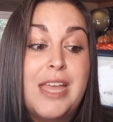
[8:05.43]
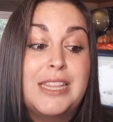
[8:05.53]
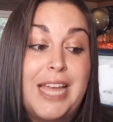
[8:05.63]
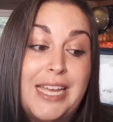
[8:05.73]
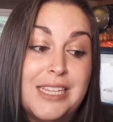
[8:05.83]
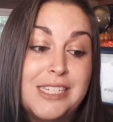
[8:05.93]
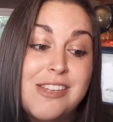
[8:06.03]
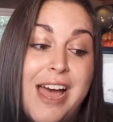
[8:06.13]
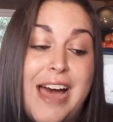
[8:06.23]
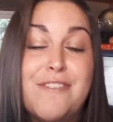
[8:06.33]
likely
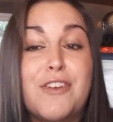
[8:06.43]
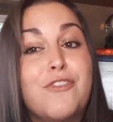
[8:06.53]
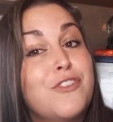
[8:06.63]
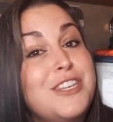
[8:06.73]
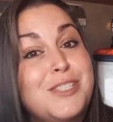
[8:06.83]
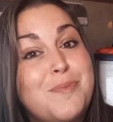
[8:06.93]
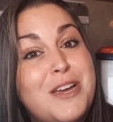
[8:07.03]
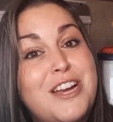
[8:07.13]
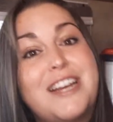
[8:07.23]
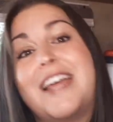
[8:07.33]
to have a free
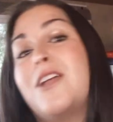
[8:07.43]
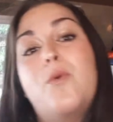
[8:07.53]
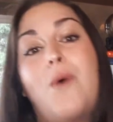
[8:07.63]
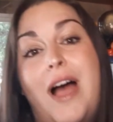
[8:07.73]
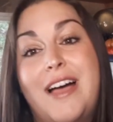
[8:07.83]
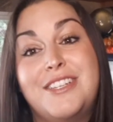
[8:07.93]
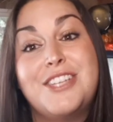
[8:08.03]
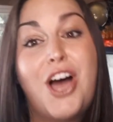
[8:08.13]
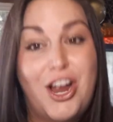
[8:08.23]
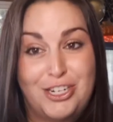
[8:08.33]
spirit and a wild
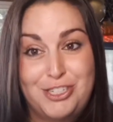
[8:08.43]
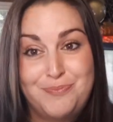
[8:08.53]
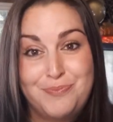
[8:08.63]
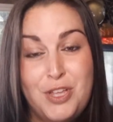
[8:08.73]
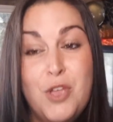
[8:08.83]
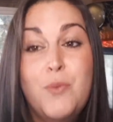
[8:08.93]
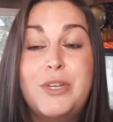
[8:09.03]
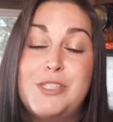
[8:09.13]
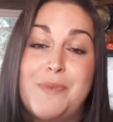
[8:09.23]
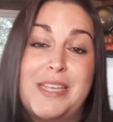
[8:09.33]
heart,
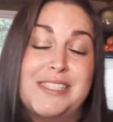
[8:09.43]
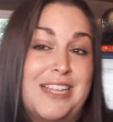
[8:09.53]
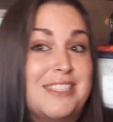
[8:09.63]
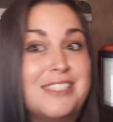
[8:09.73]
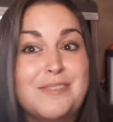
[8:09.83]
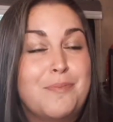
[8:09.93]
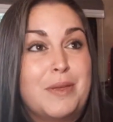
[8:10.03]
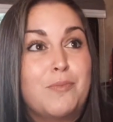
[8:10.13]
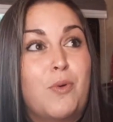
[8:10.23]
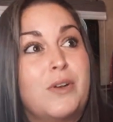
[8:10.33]
which makes sense
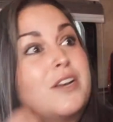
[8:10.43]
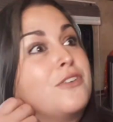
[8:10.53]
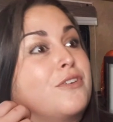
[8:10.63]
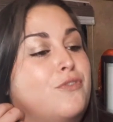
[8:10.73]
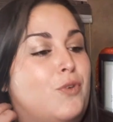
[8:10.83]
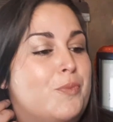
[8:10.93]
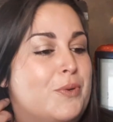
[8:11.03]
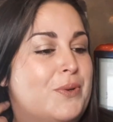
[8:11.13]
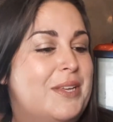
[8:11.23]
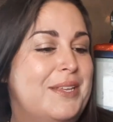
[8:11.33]
being born under a full
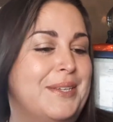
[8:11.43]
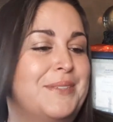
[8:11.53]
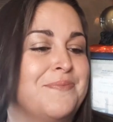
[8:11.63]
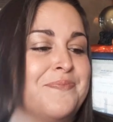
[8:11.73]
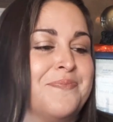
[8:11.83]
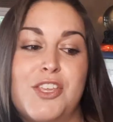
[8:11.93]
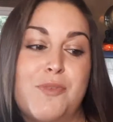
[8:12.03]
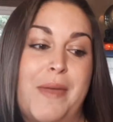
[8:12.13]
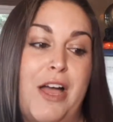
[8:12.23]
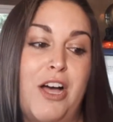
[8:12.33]
moon. You
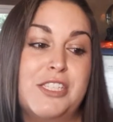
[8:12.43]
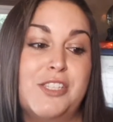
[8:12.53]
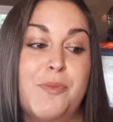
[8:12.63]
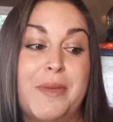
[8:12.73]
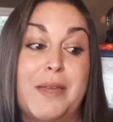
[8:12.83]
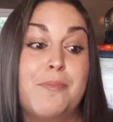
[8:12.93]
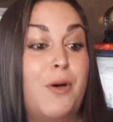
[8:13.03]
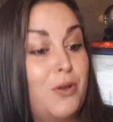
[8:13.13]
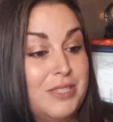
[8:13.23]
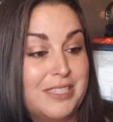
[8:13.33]
may also be
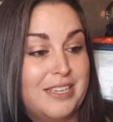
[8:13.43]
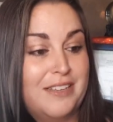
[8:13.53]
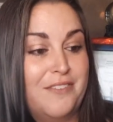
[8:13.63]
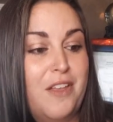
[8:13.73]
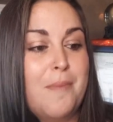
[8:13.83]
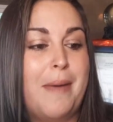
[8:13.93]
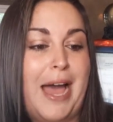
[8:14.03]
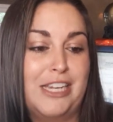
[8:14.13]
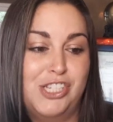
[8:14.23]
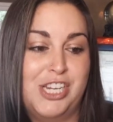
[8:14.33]
impulsive,
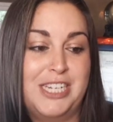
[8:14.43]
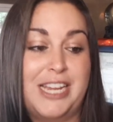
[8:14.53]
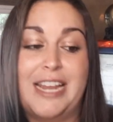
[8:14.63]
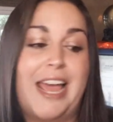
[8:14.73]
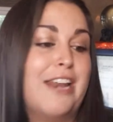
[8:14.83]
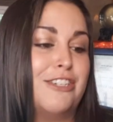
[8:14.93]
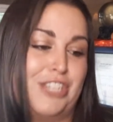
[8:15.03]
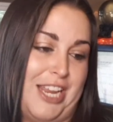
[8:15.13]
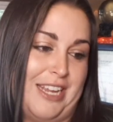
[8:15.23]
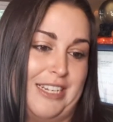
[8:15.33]
passionate, and
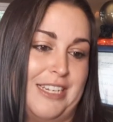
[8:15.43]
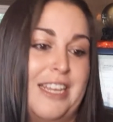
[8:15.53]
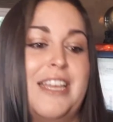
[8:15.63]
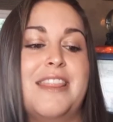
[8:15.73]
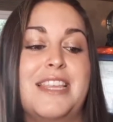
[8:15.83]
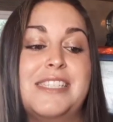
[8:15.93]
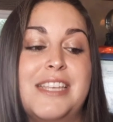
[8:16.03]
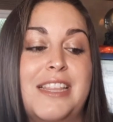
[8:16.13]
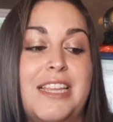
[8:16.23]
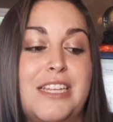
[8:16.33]
energetic. This
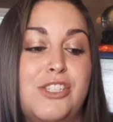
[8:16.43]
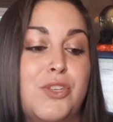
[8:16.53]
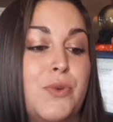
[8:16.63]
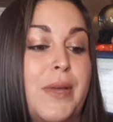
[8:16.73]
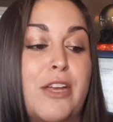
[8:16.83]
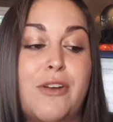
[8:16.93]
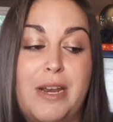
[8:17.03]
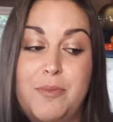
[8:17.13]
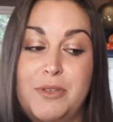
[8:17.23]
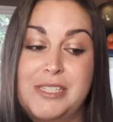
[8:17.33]
can lead to
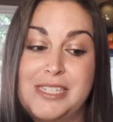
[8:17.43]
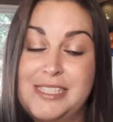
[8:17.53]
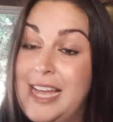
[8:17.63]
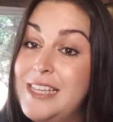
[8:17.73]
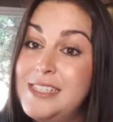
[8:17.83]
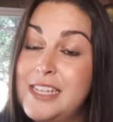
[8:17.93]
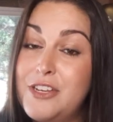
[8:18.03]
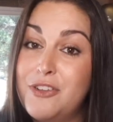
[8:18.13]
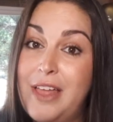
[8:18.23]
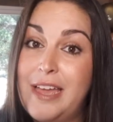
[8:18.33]
incredible success in
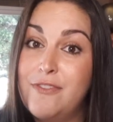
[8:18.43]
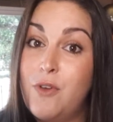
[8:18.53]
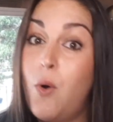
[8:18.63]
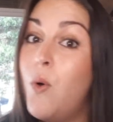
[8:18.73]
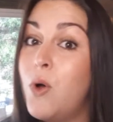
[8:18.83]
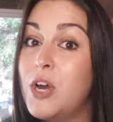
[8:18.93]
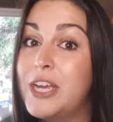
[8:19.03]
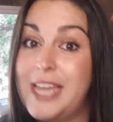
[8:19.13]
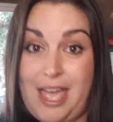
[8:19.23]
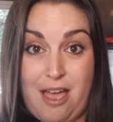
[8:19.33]
your life or
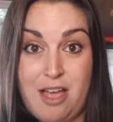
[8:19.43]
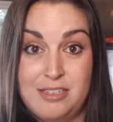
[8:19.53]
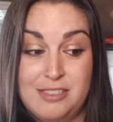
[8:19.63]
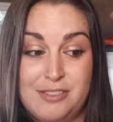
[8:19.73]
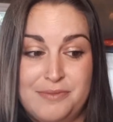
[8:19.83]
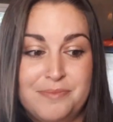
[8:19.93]
chaos.